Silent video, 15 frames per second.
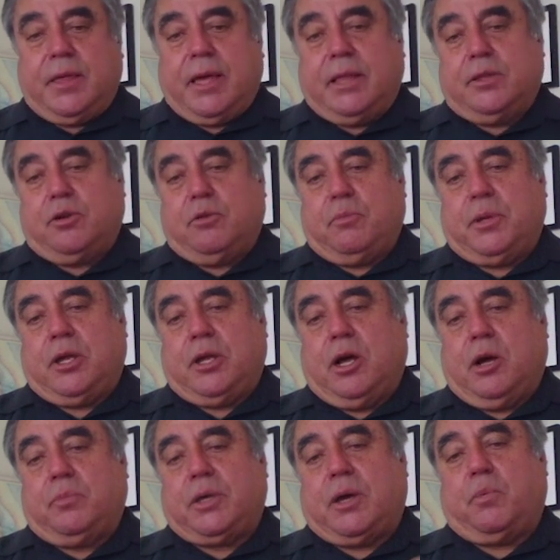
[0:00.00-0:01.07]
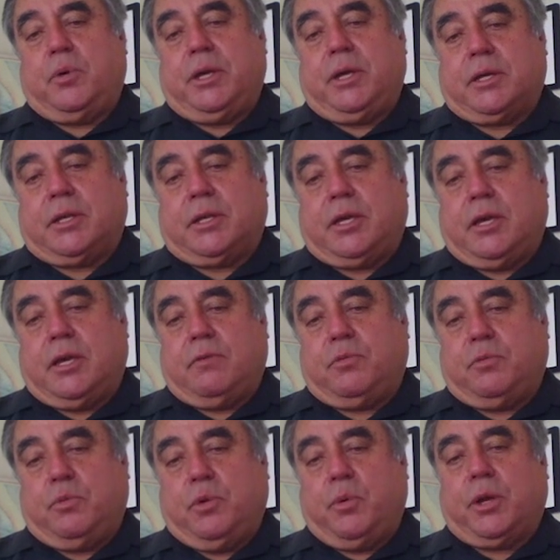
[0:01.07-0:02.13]
that little bit of help that we could give,
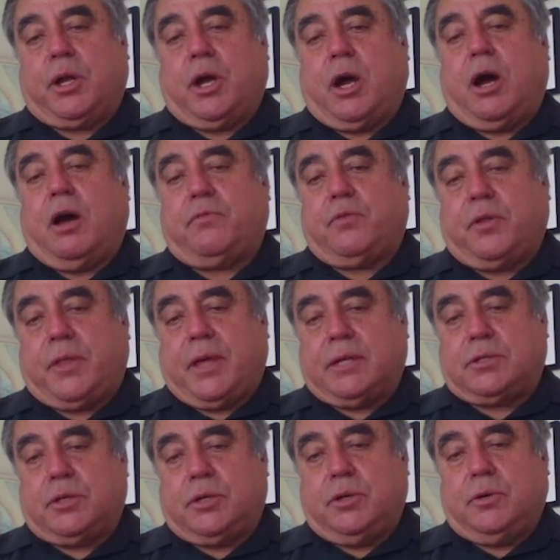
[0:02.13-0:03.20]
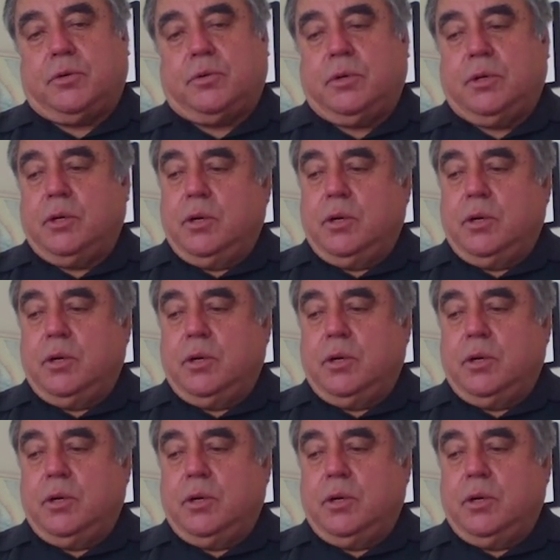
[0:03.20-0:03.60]
we want to offer that to you.